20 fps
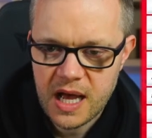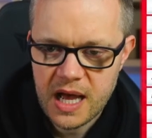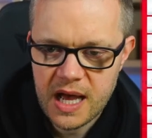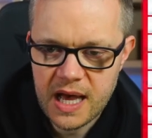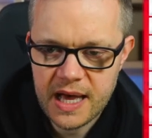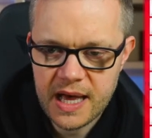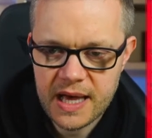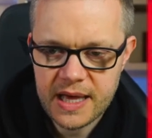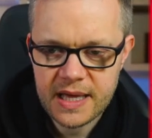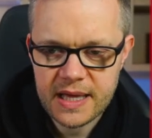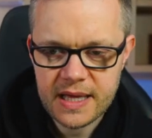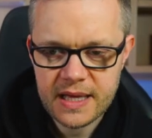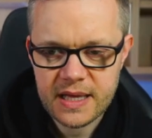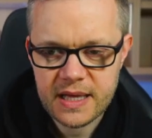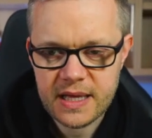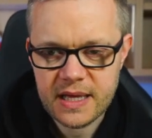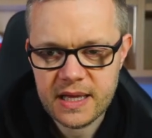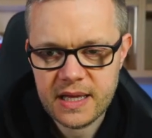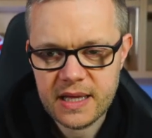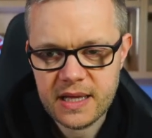Uh,
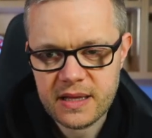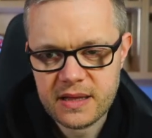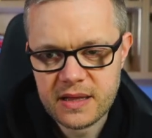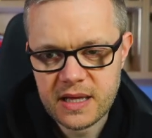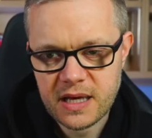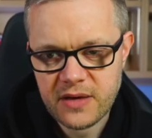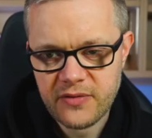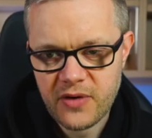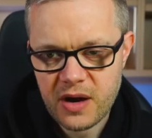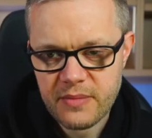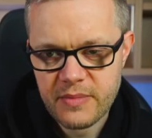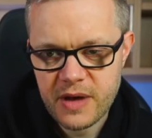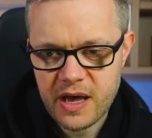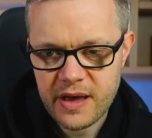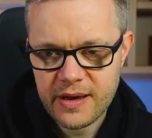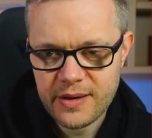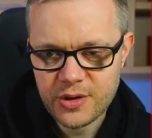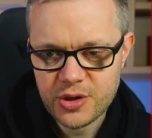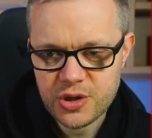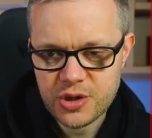thank you very
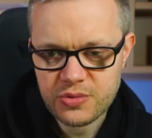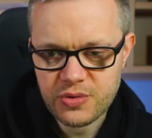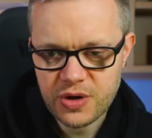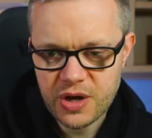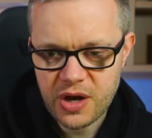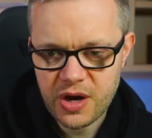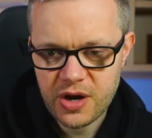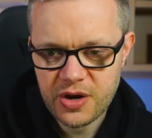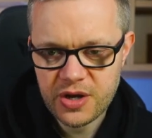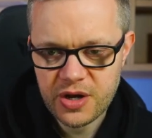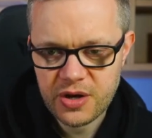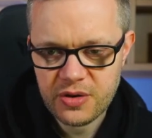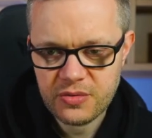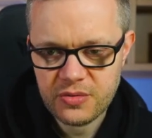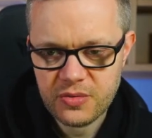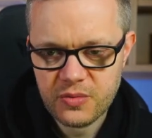much, Ricardo.